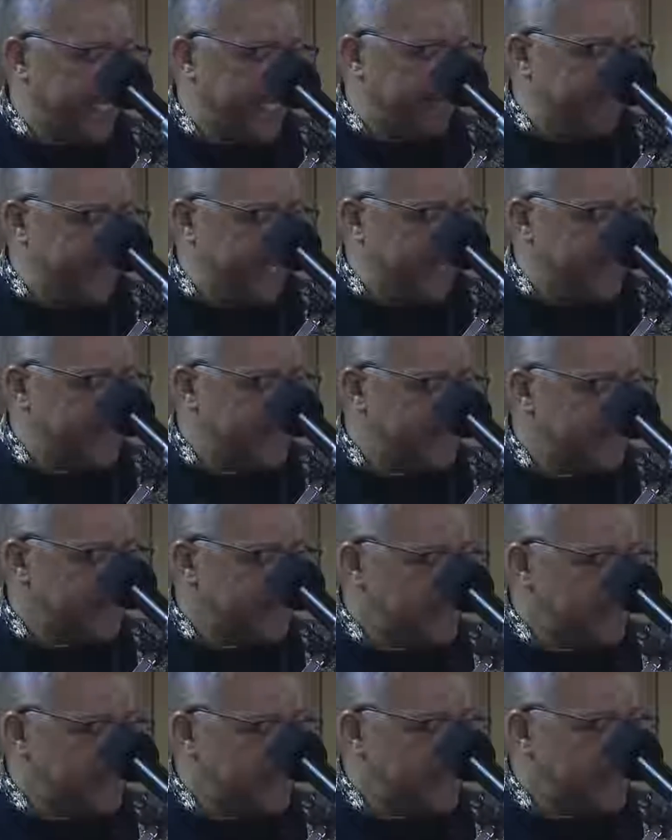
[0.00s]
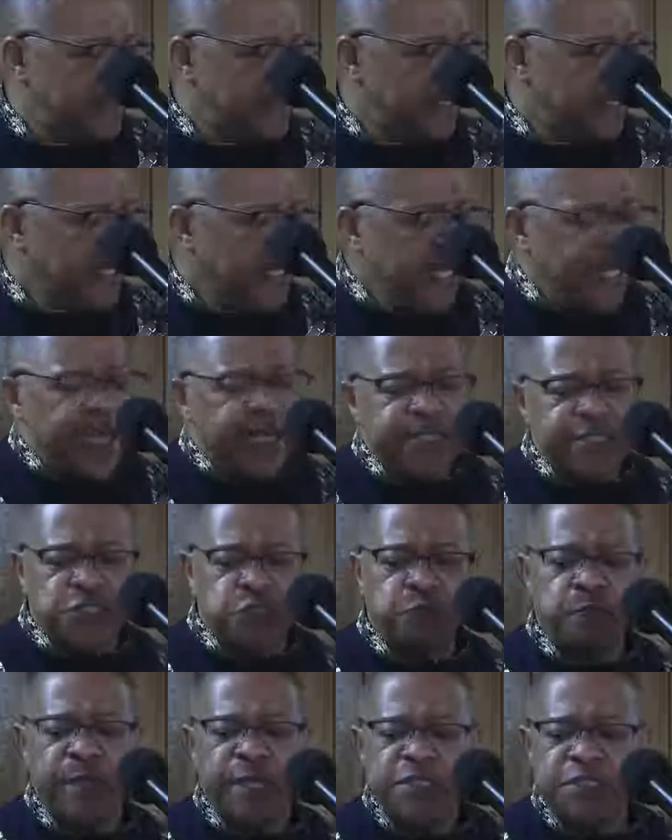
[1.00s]
Amen? Amen. And
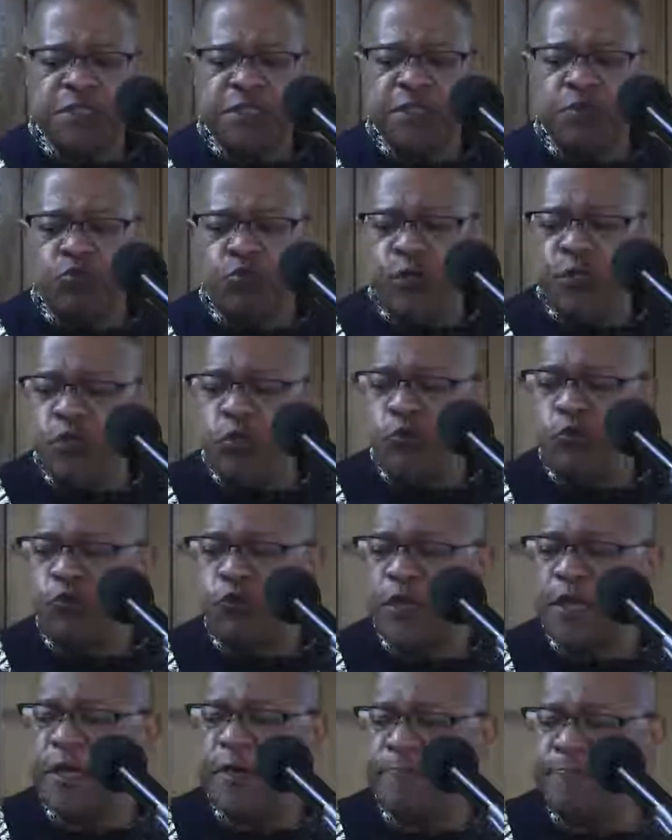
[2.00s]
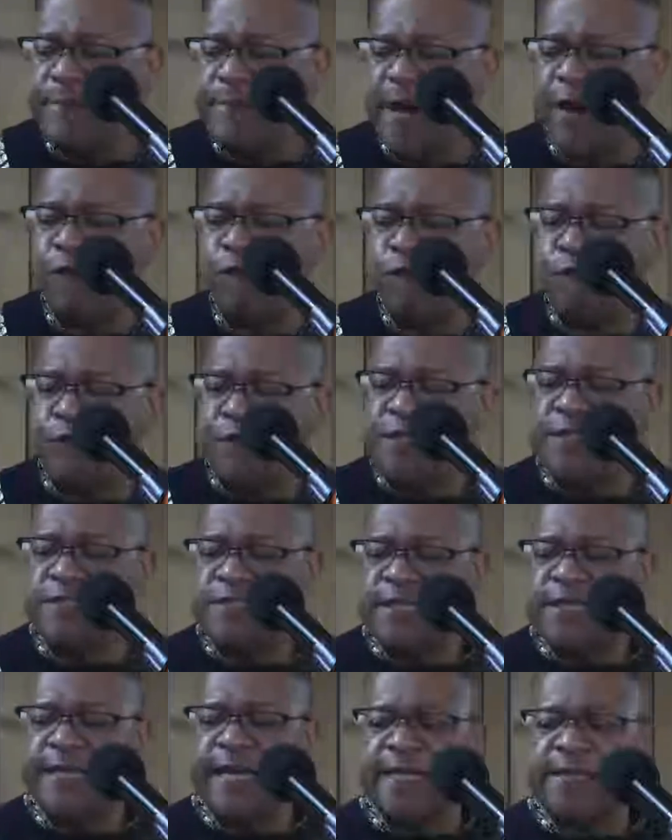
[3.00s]
especially when you think about
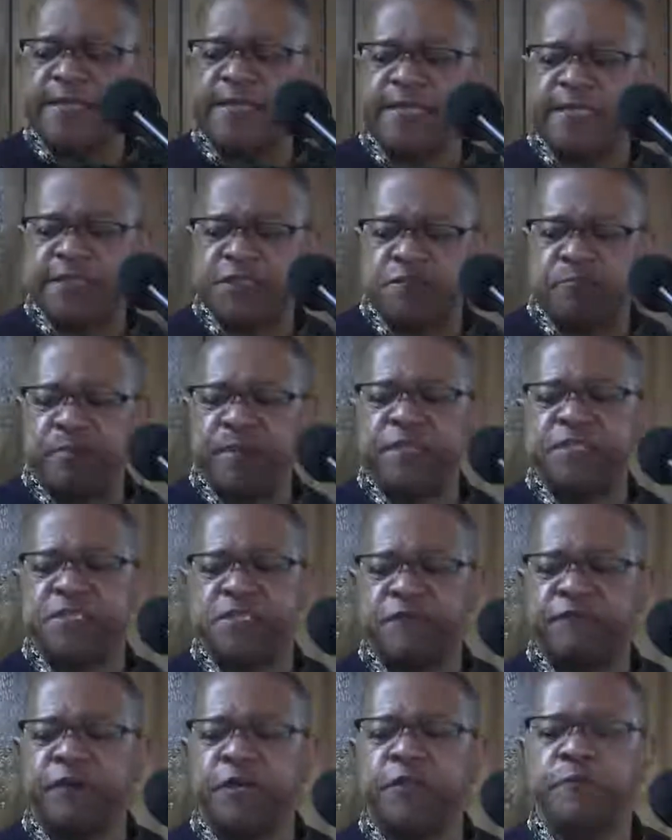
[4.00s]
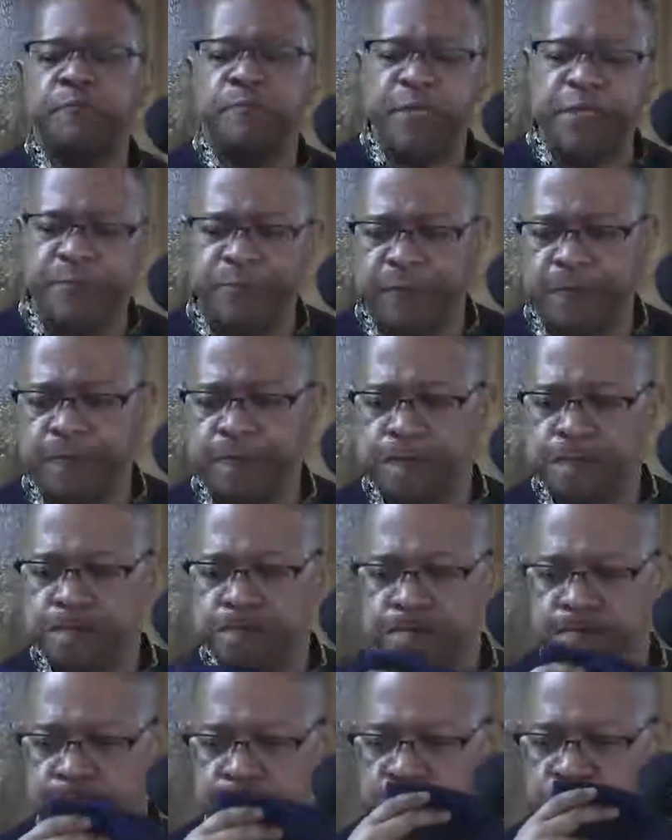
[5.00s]
feasting at the expense of other people.
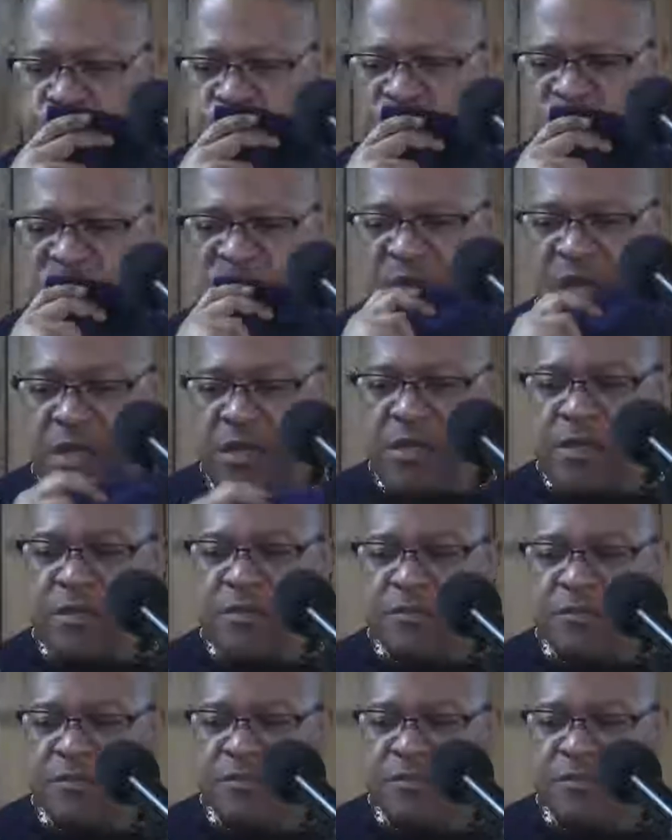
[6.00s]
Yes, sir. Right.